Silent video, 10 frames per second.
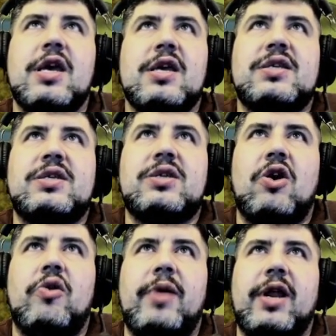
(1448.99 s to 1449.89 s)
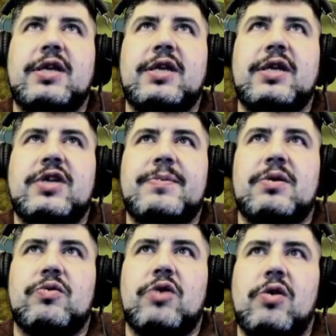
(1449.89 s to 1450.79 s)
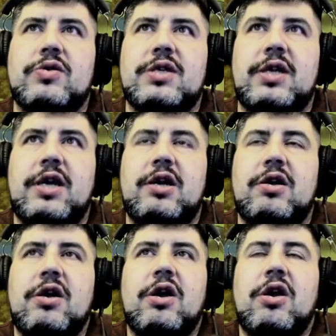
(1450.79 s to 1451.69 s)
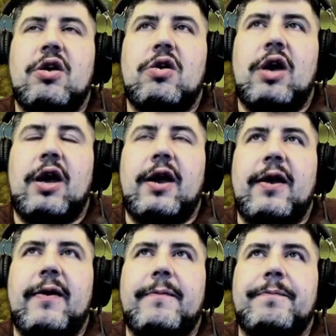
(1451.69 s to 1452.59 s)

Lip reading: So many different types of roads in here. You